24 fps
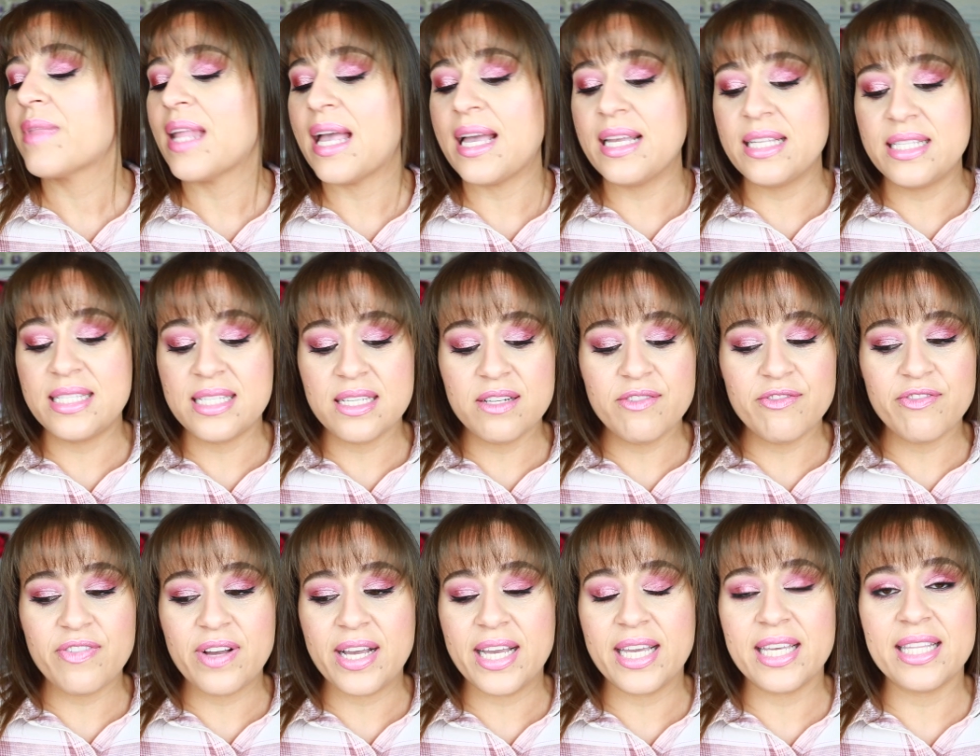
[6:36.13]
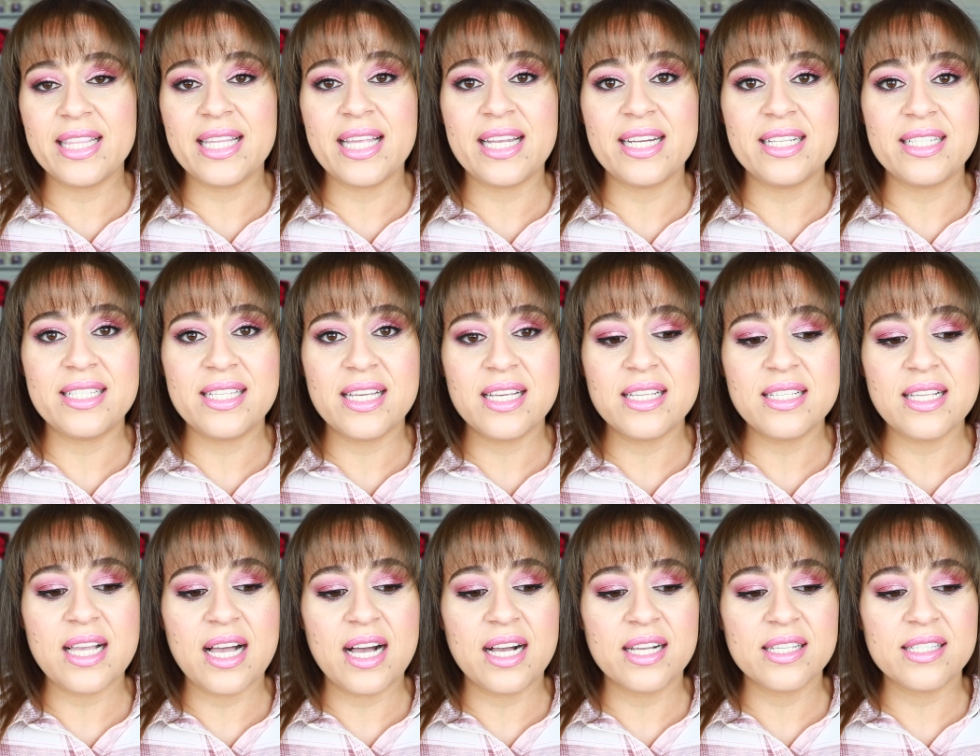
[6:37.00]
I did find that it does
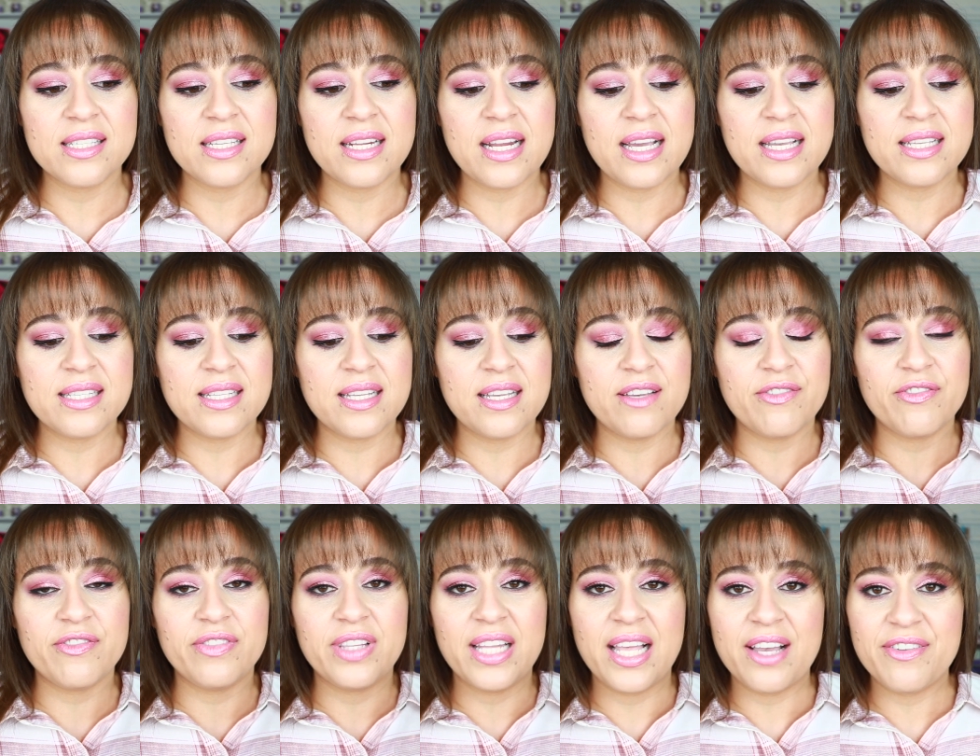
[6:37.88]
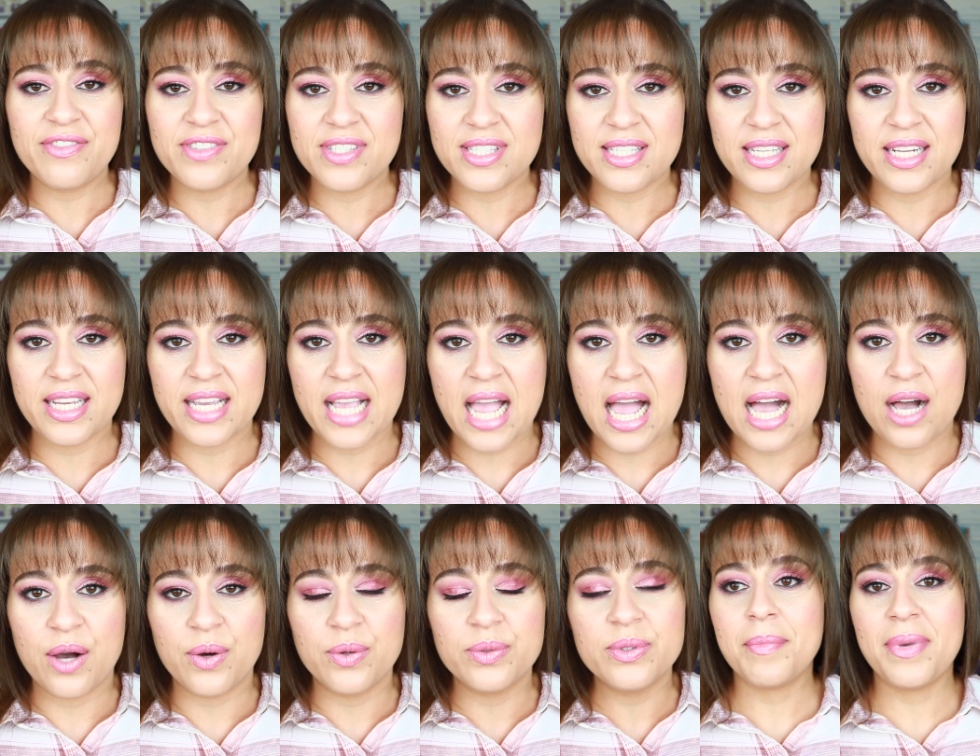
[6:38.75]
oxidize if left sitting
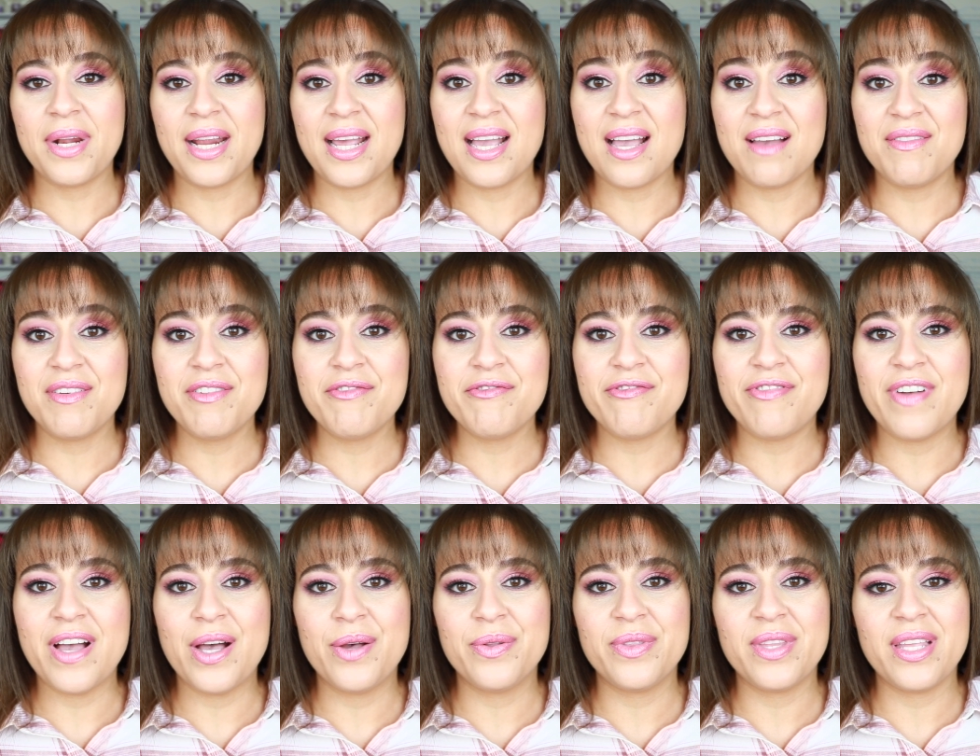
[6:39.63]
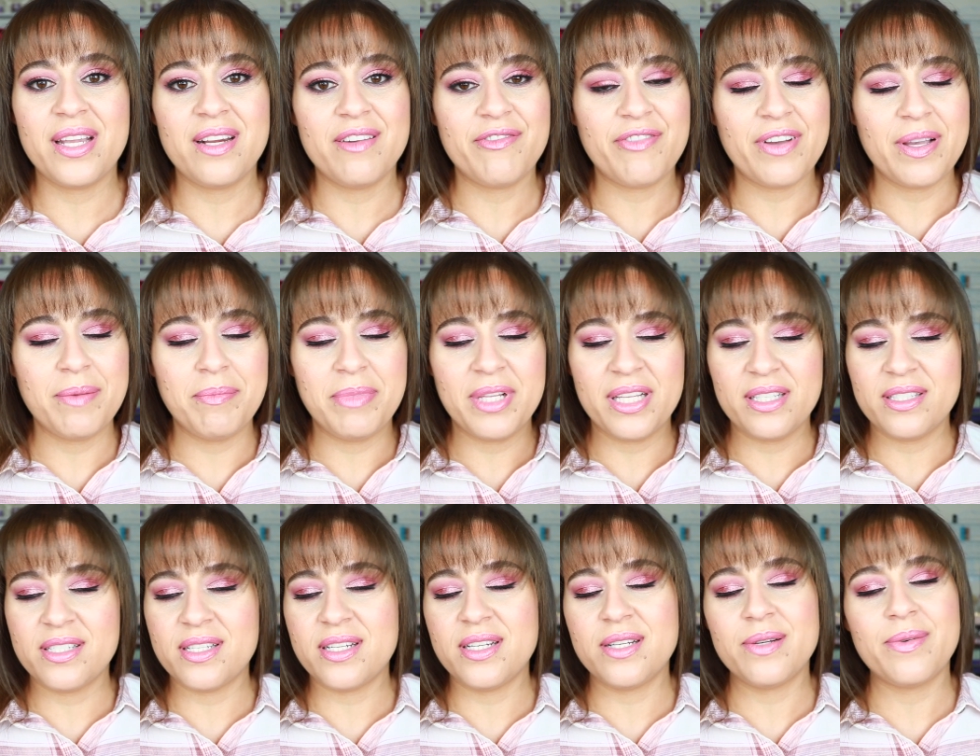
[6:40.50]
out, but I haven't found that if I
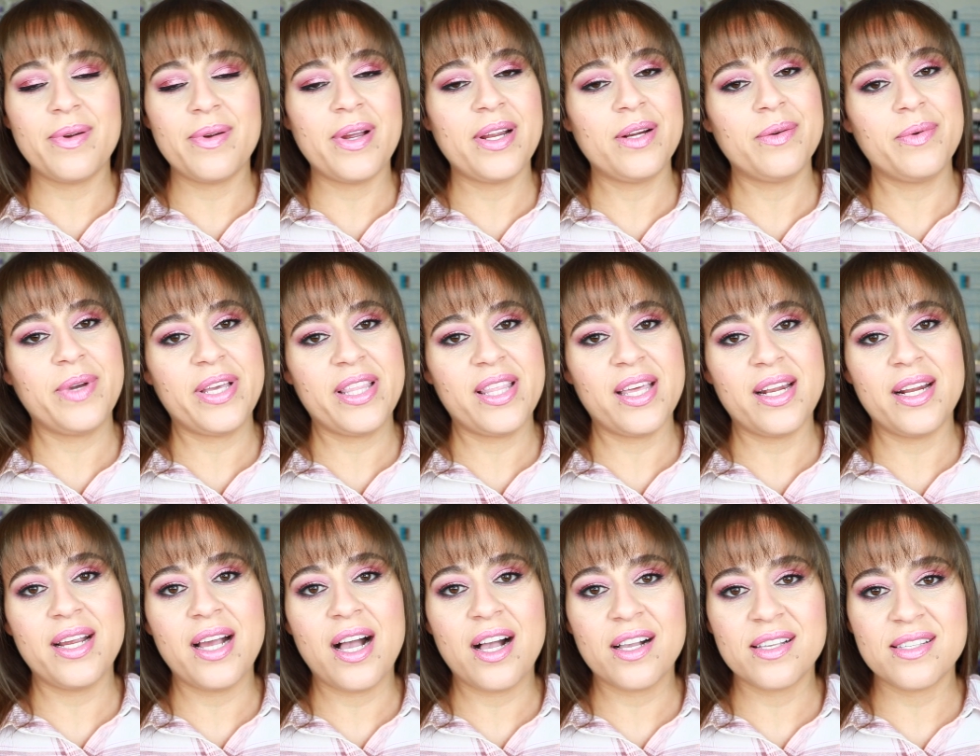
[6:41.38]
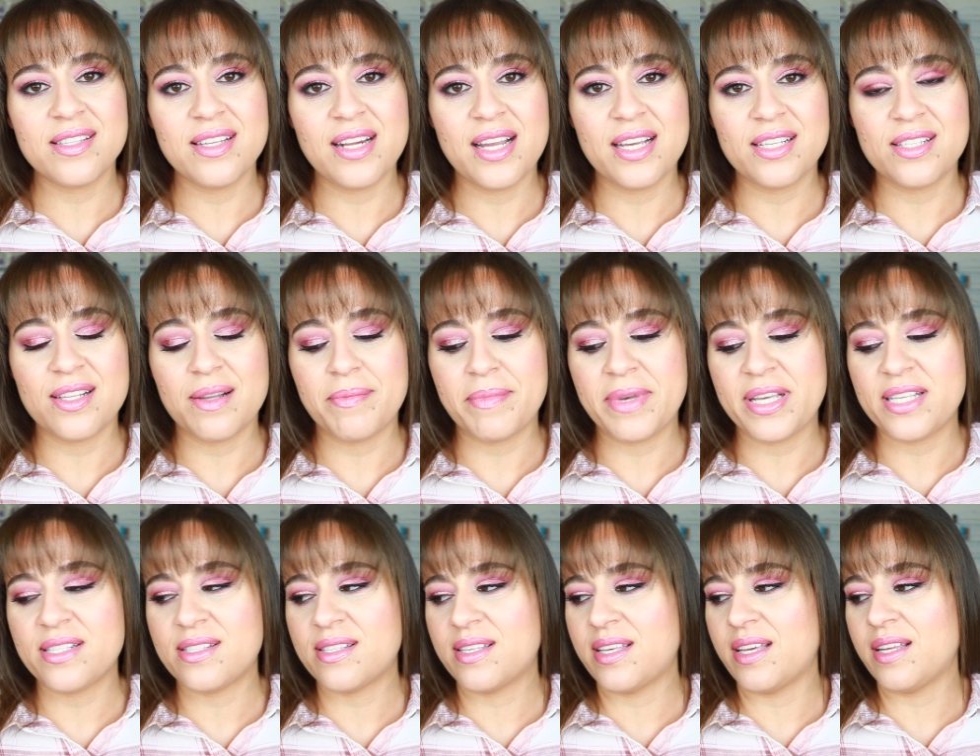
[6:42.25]
blended it right away that it oxidized on my
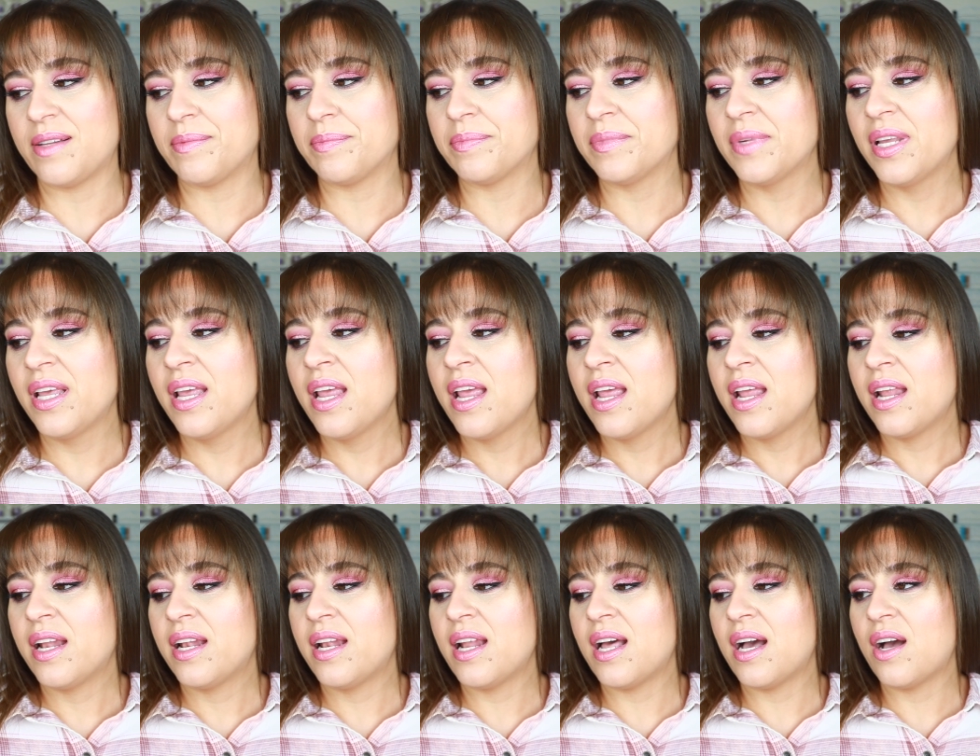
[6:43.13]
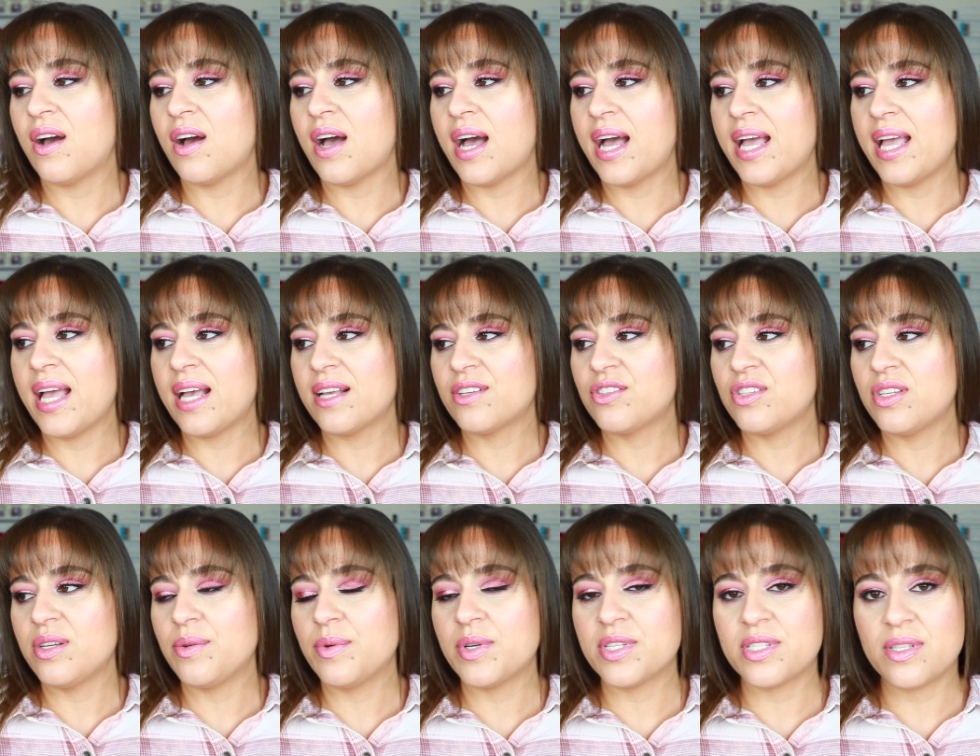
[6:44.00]
skin. Now, I
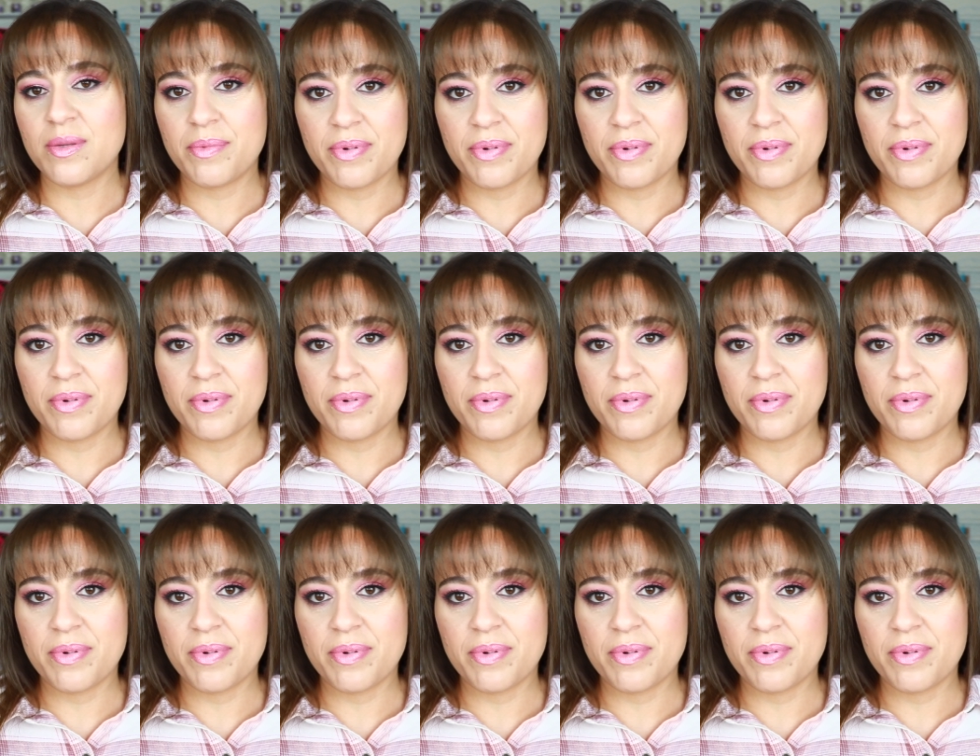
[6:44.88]
actually was